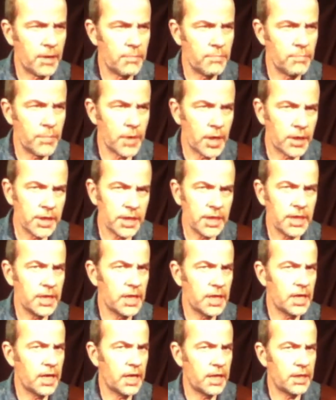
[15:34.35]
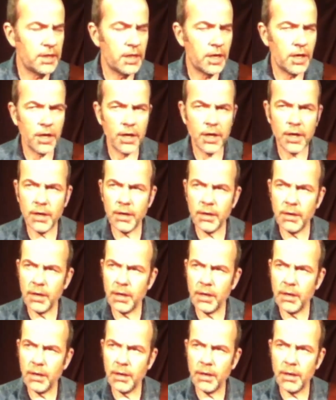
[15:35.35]
muddy and
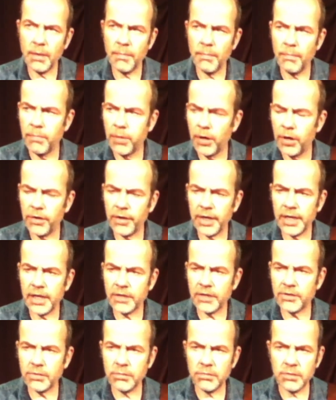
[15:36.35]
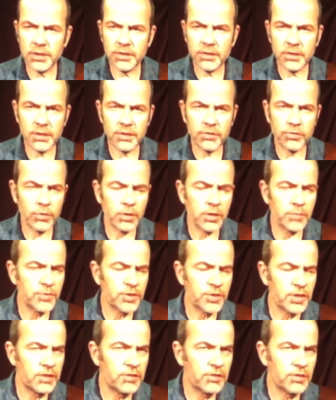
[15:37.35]
blurry as soon as the
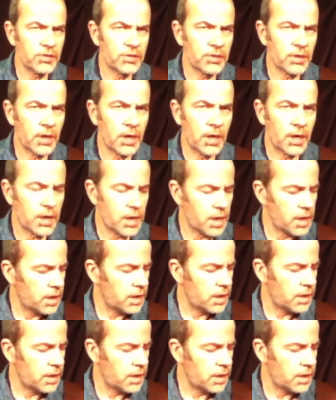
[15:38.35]
circumstances are